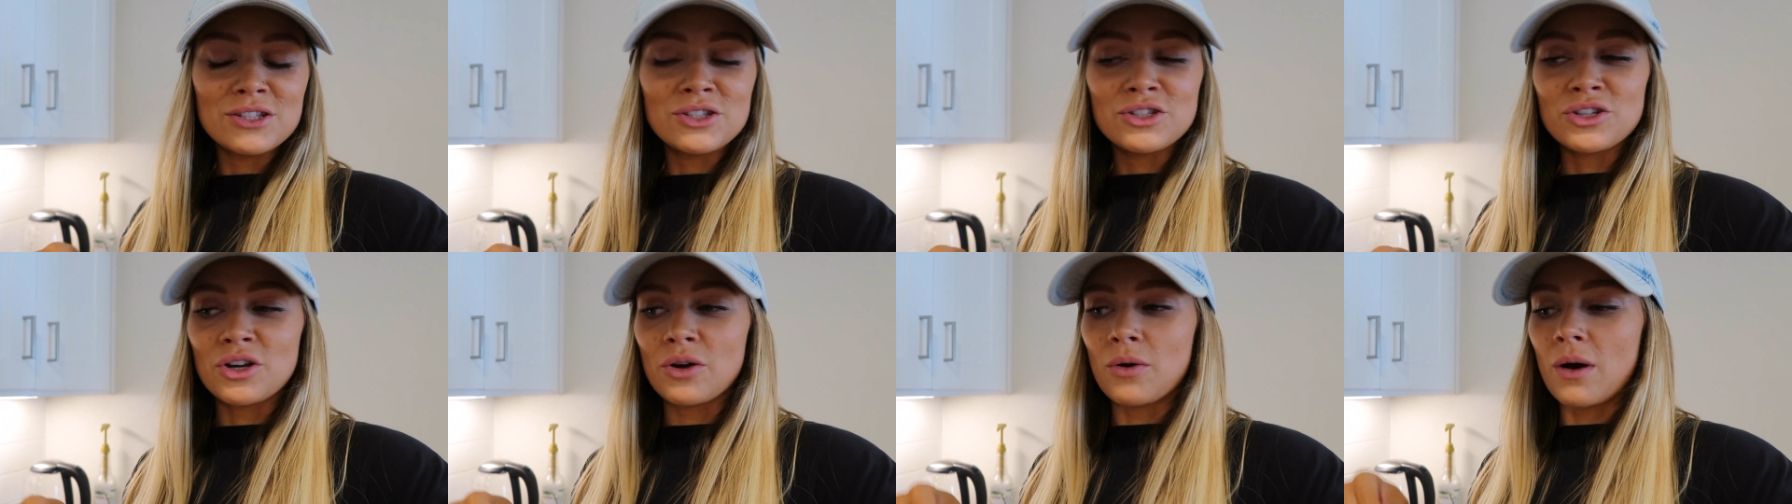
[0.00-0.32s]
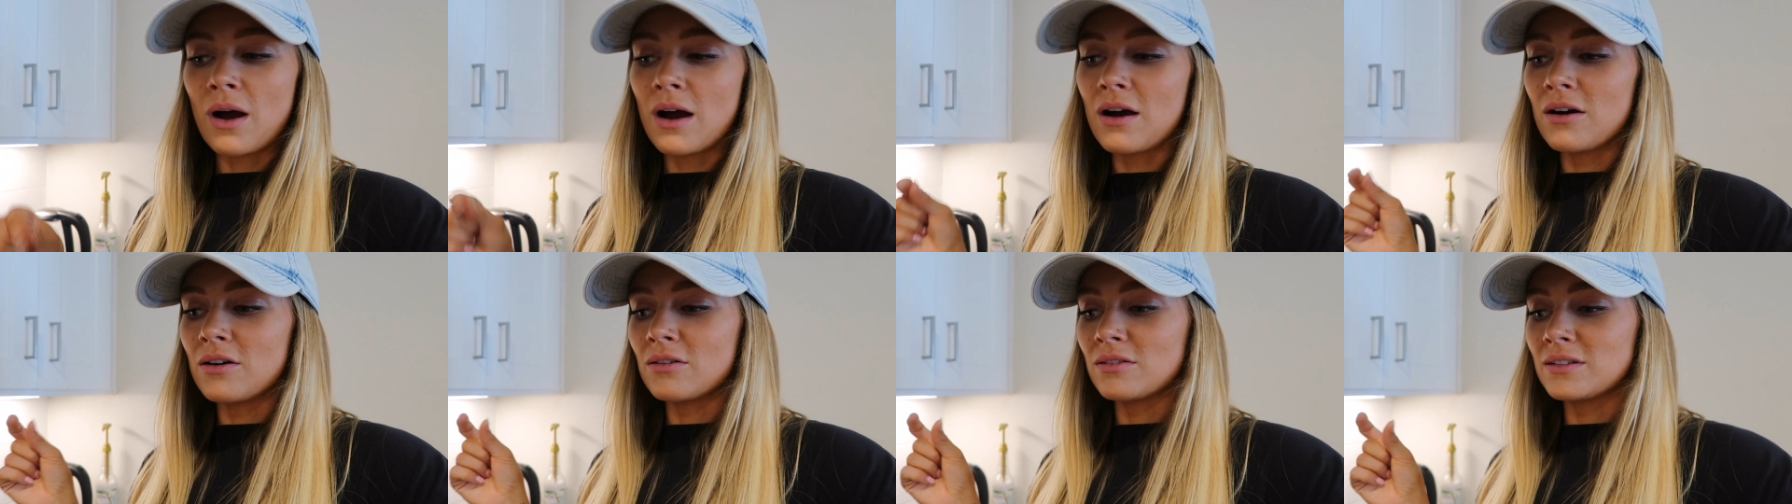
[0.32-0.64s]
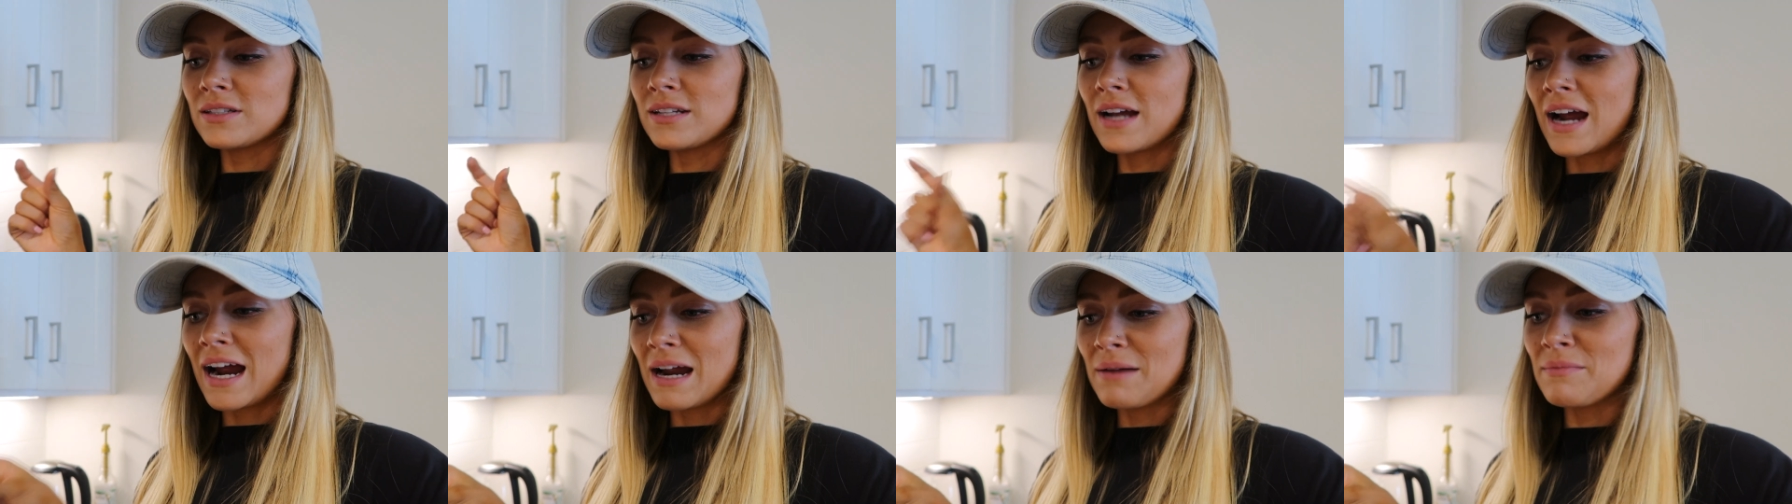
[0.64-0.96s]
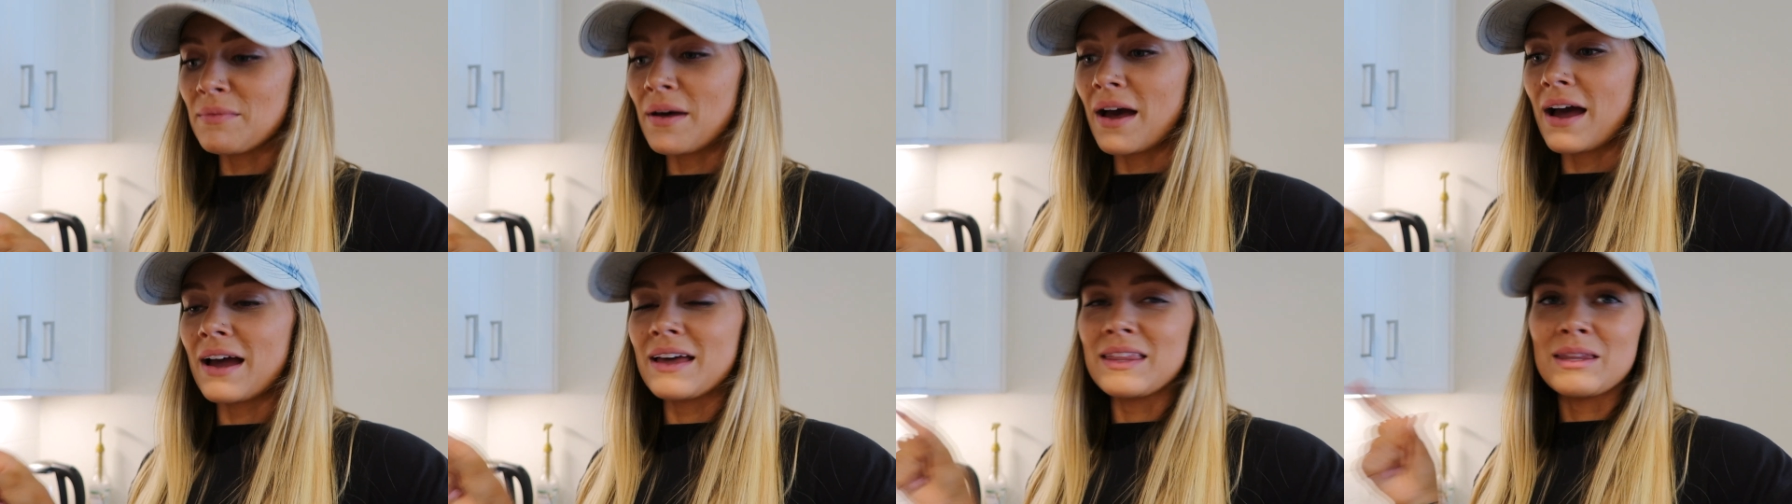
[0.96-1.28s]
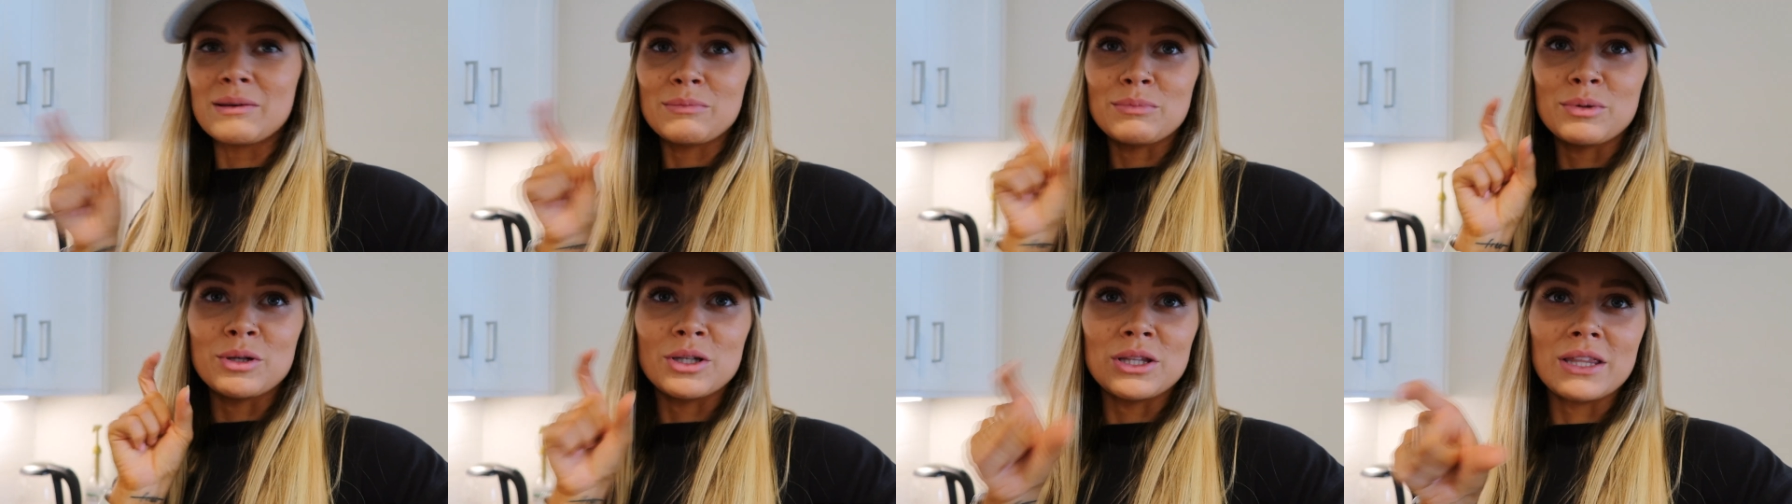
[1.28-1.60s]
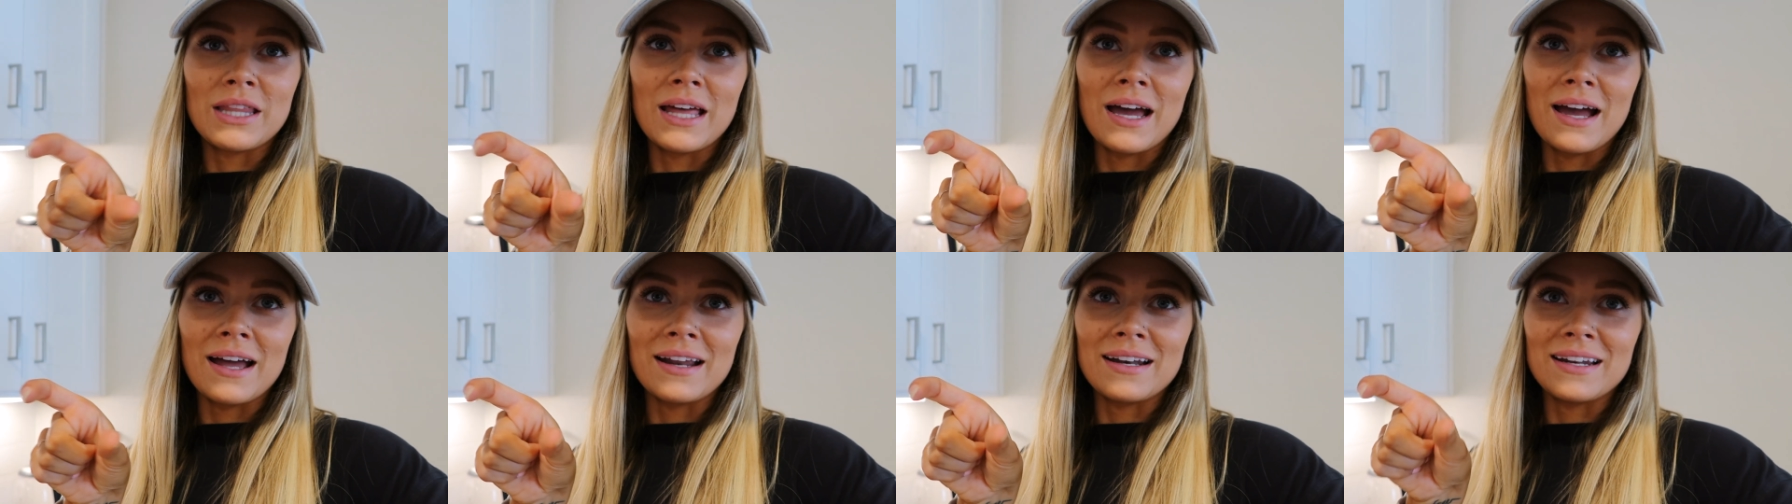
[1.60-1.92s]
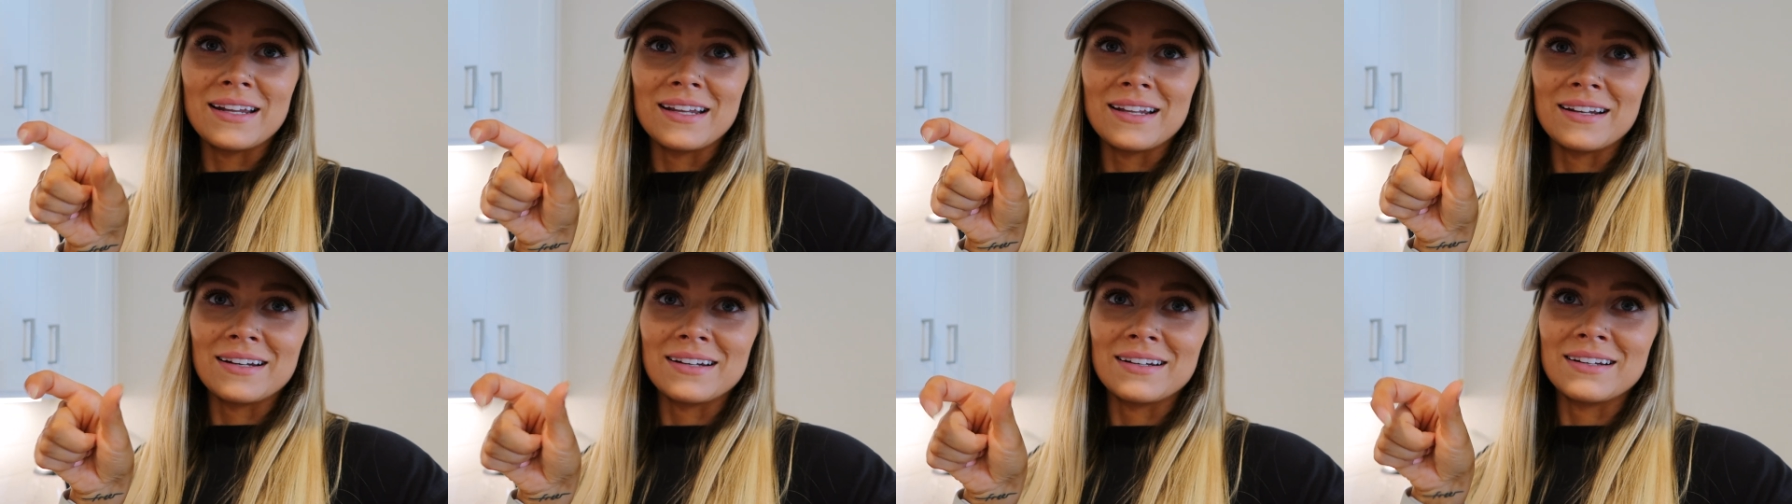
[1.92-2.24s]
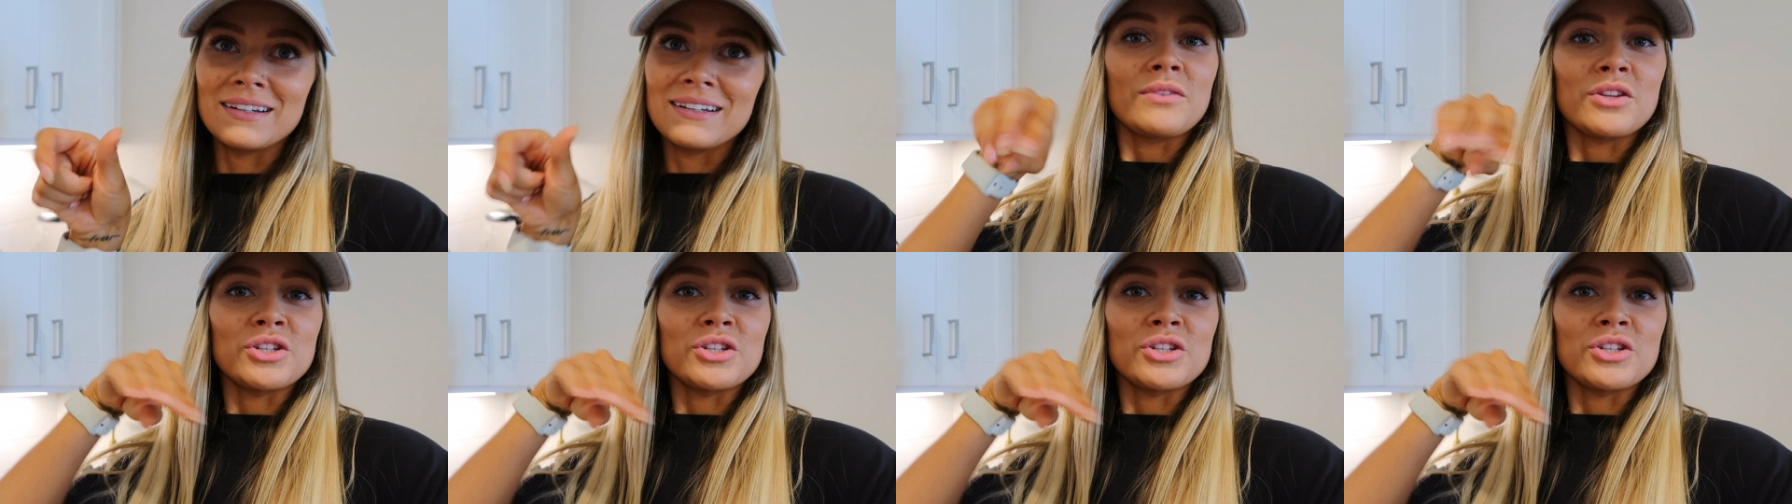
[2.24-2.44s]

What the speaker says: So I'll time that and then put that in